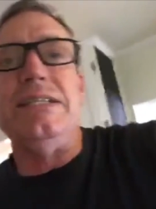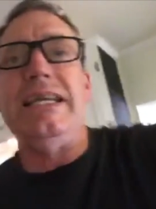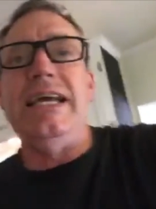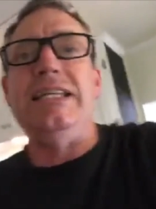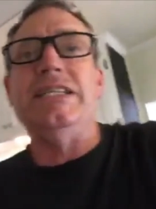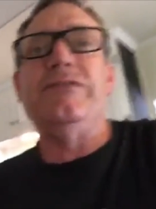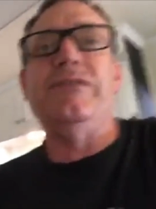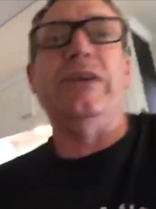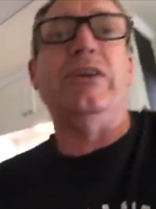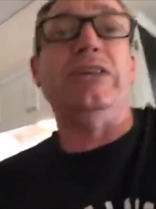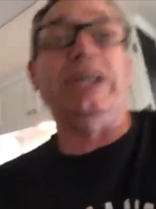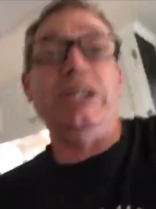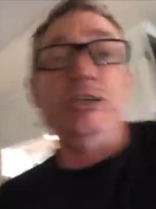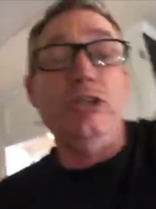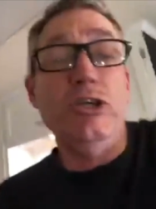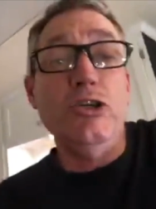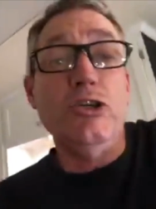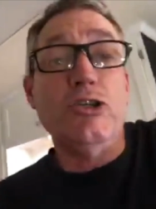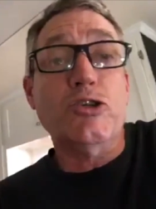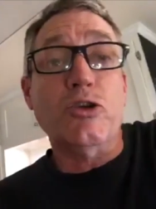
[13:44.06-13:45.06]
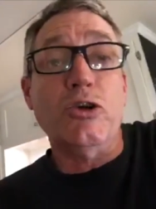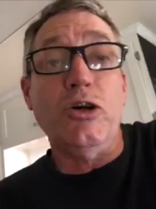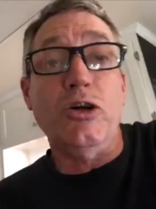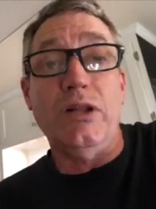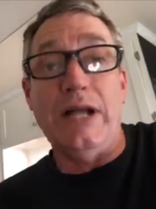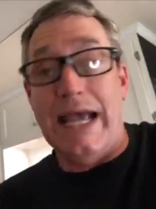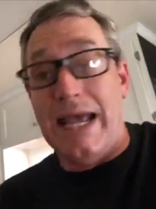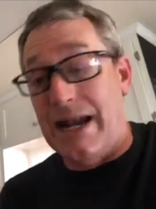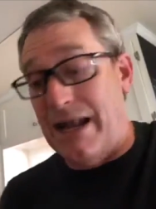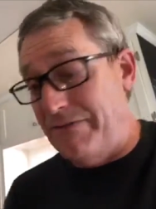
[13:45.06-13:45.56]
to taste fairly
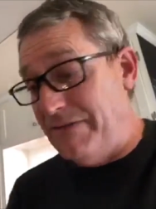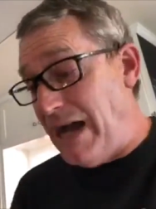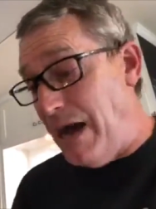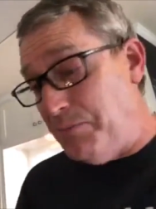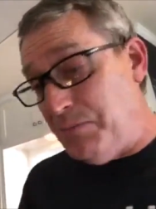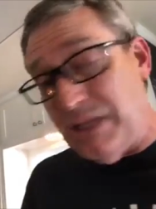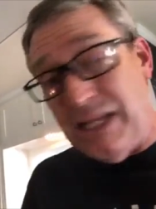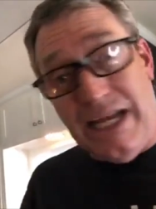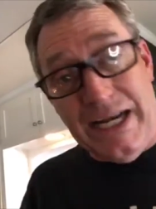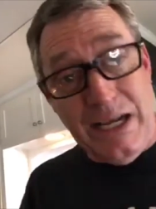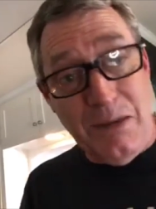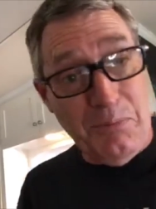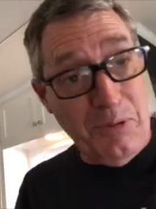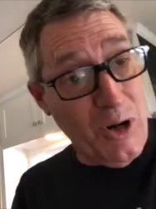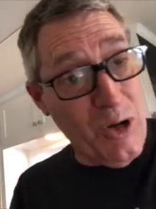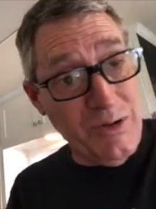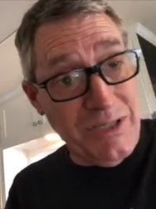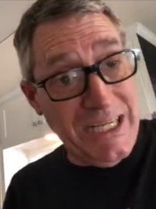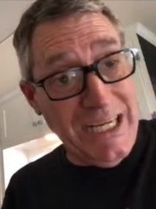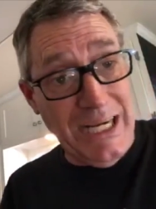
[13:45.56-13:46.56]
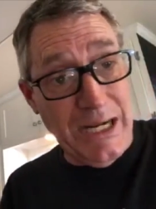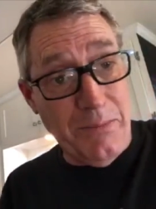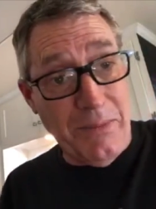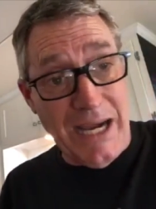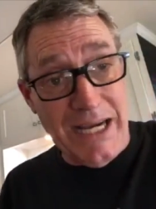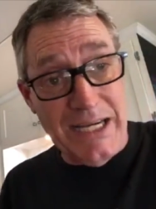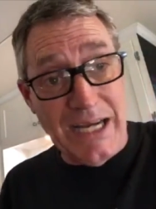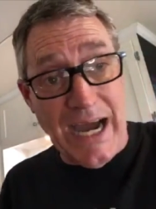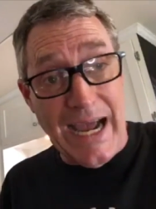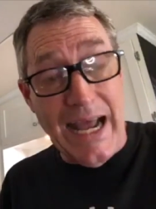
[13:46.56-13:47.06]
neutral, and I've got plenty of protein in
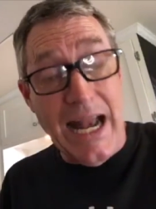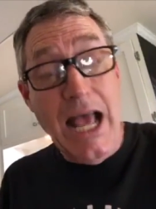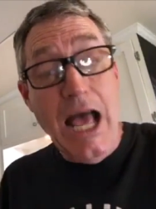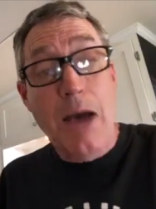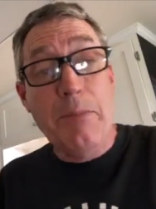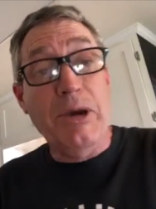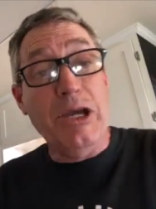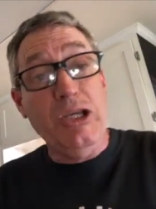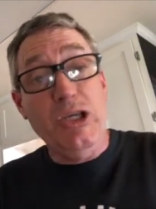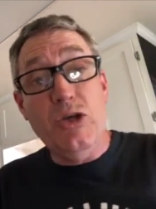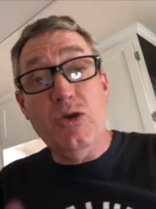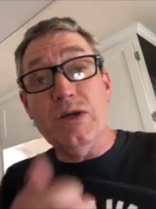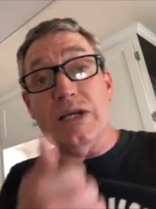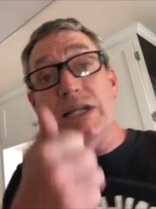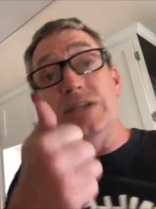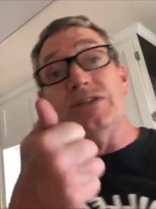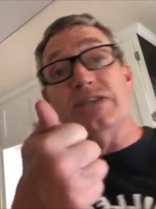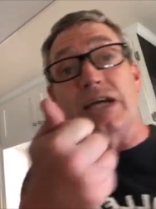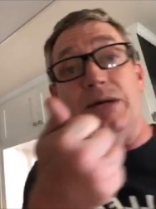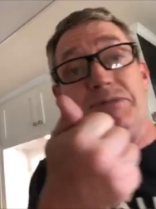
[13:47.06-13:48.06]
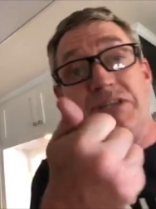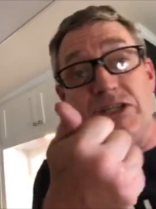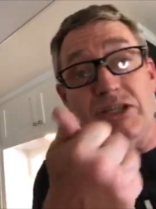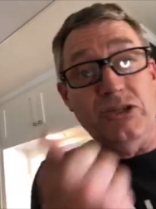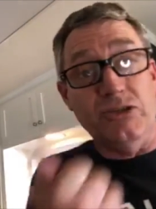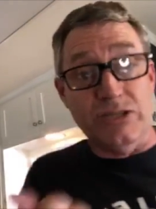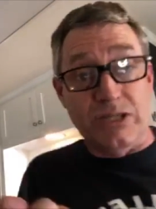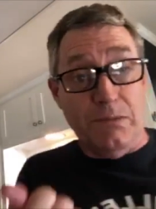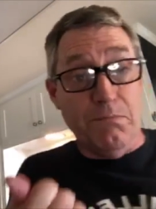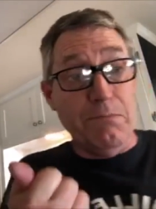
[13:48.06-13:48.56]
my diet, but you can
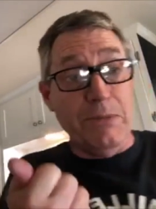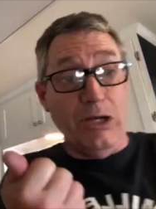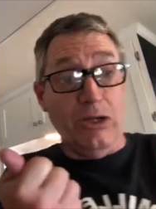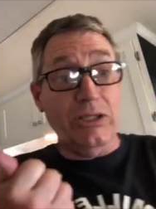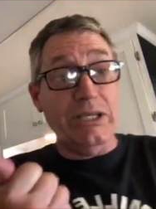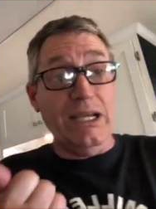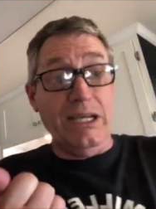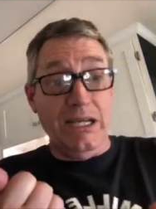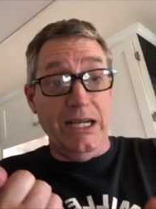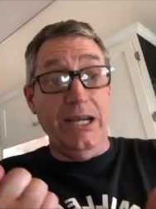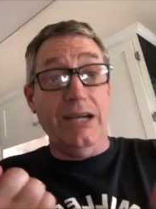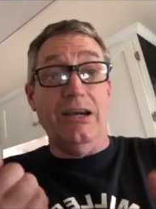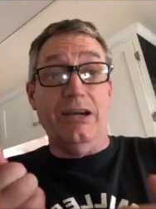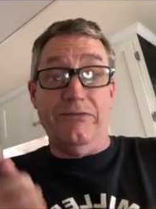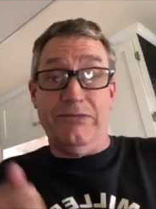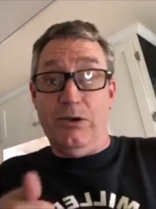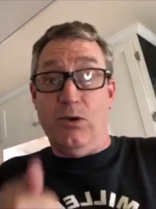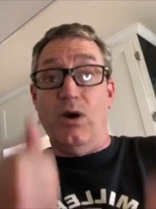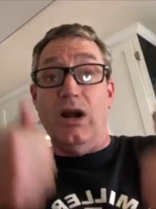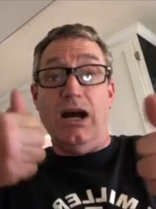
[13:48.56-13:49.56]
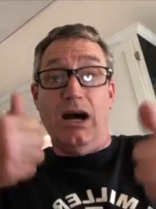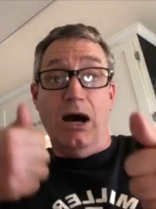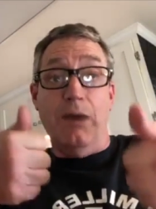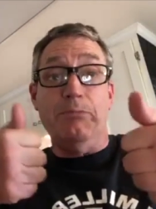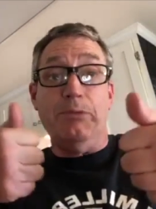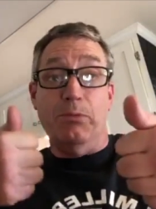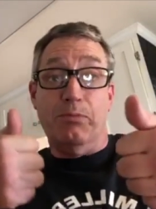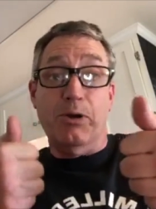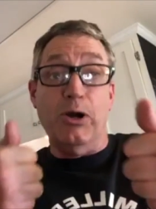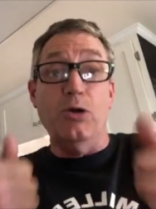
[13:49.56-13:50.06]
substitute some milk in here if you wanna
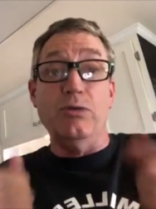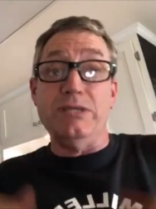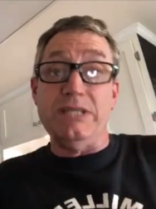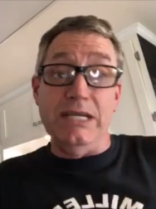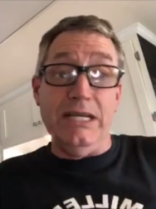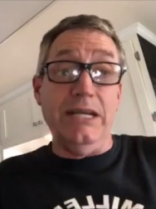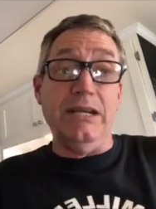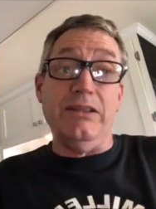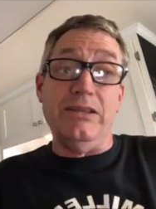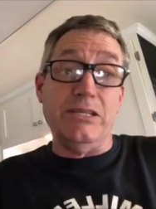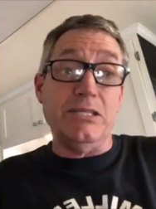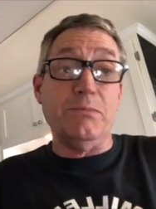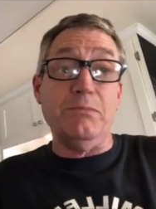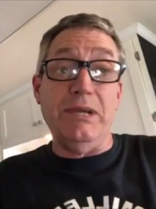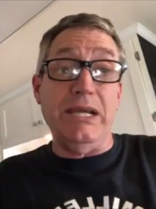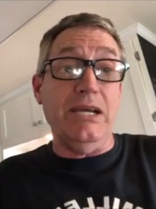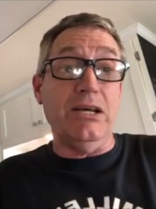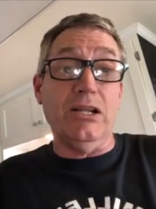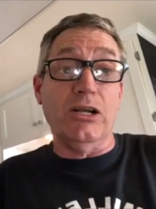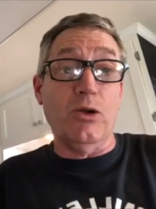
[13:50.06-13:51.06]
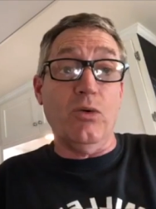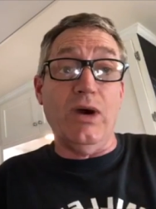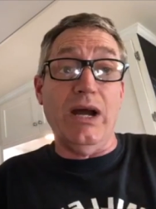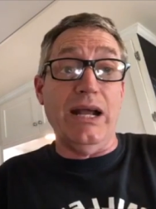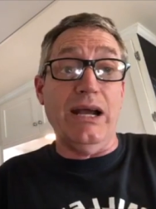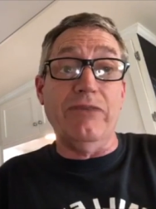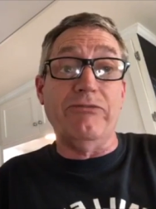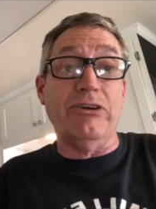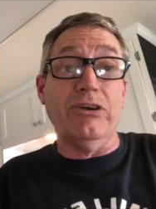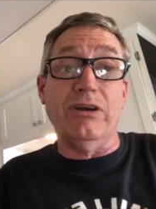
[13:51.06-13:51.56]
up the protein of this meal or
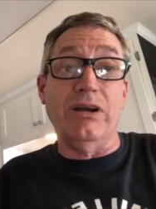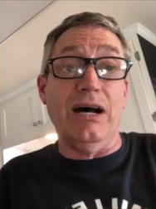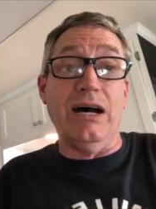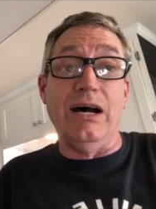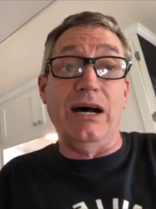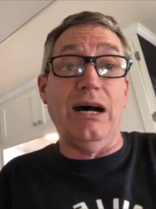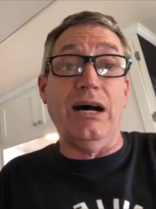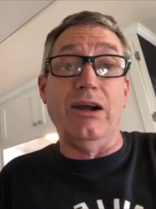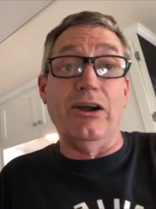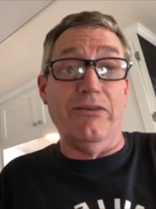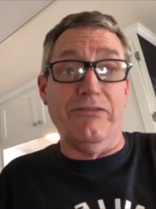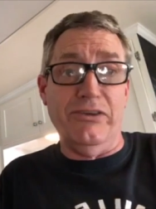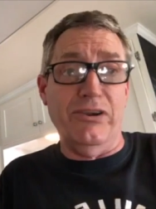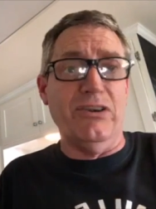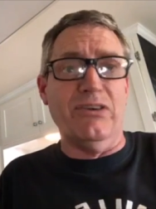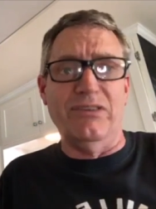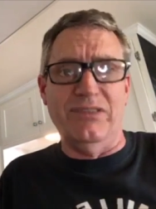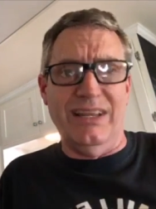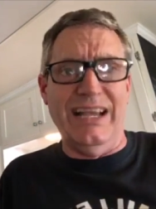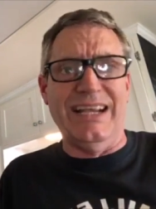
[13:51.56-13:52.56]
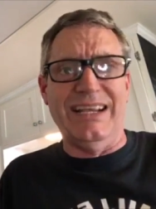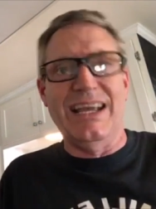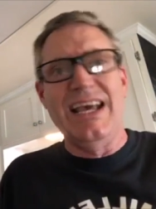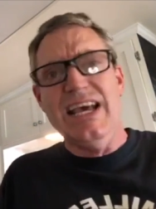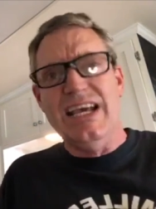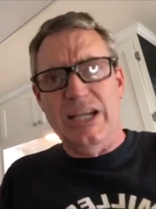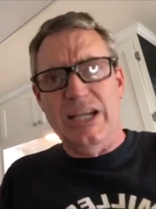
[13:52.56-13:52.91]
whatever, uh, or if you're like,